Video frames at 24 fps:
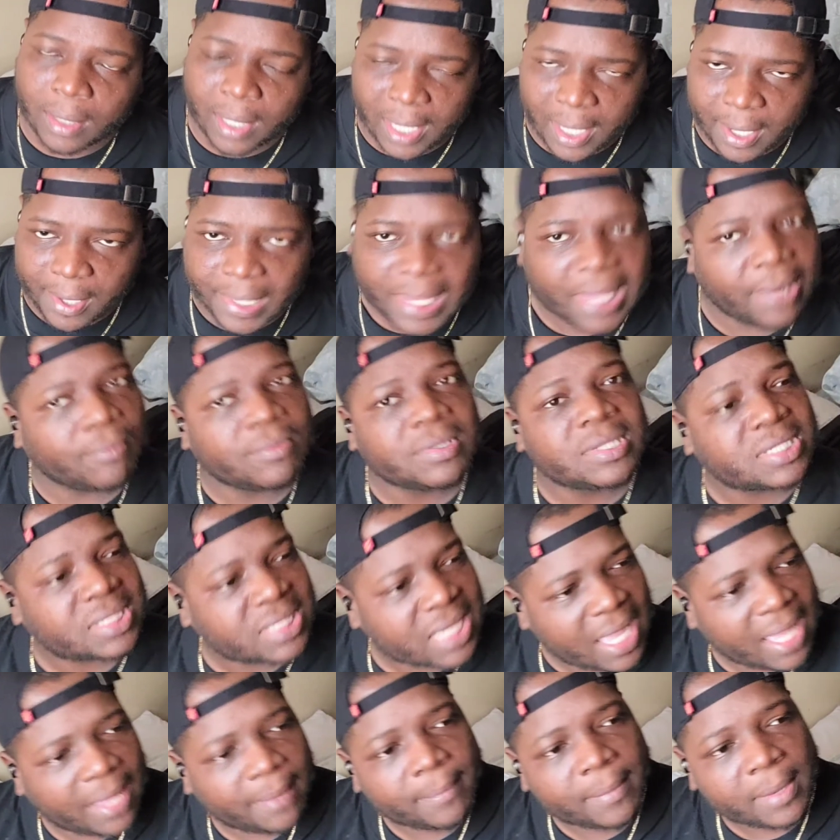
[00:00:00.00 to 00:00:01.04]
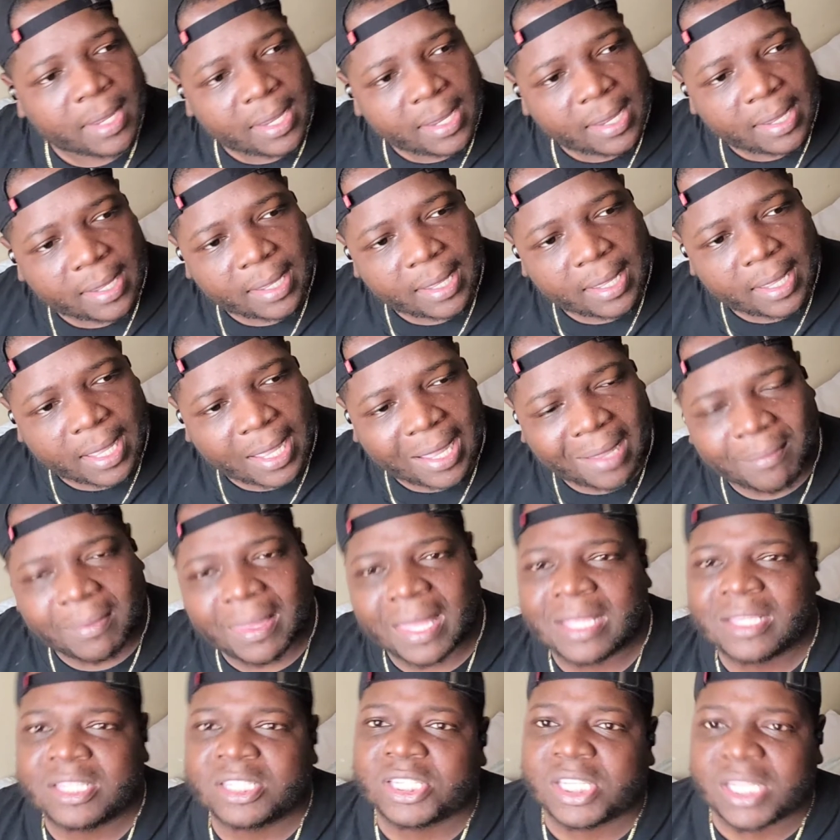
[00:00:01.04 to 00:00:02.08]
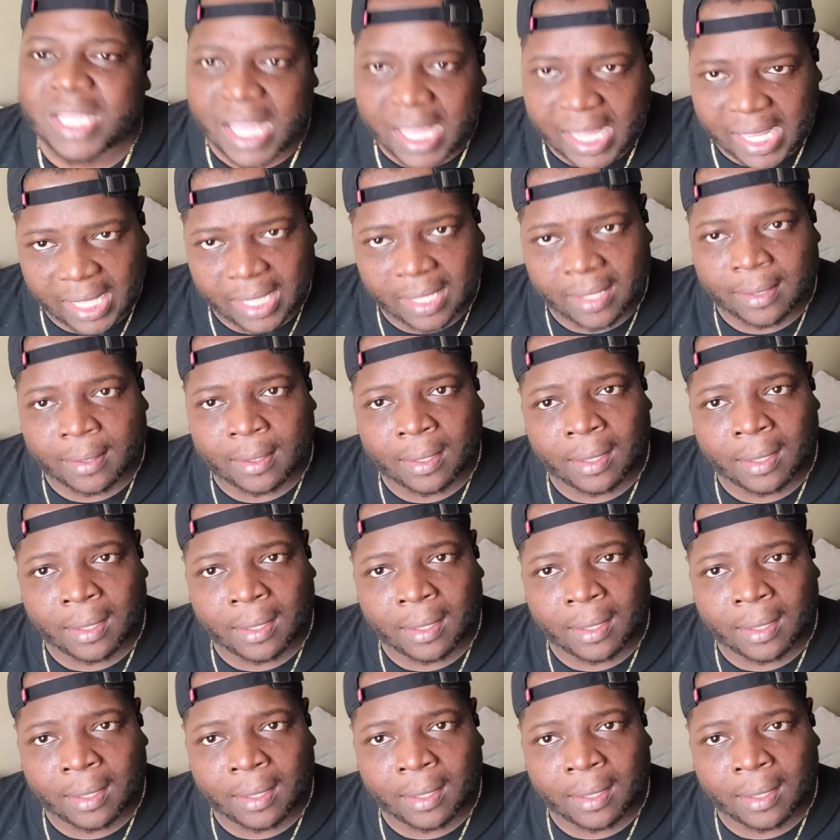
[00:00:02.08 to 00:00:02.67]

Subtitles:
L like, what's up? I'm like, gee,